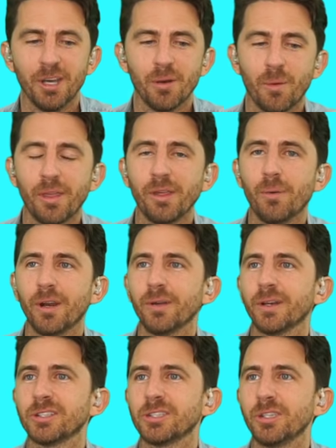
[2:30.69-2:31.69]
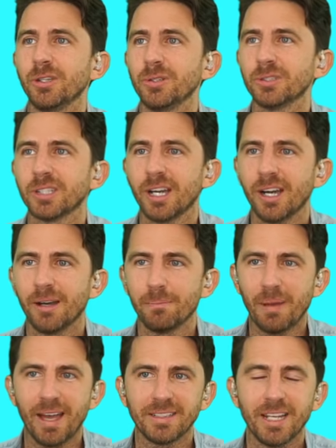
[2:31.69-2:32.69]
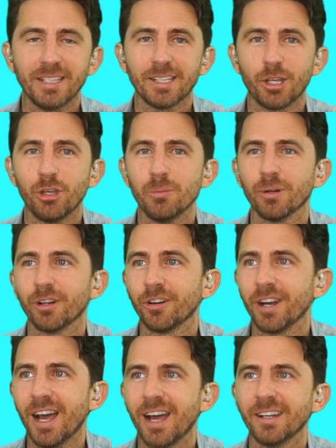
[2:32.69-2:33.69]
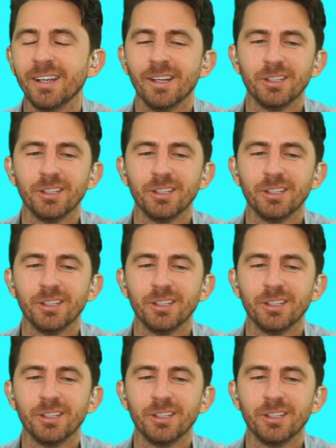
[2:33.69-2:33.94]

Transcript: Whether you want to excuse uh, bad takes at humor or not,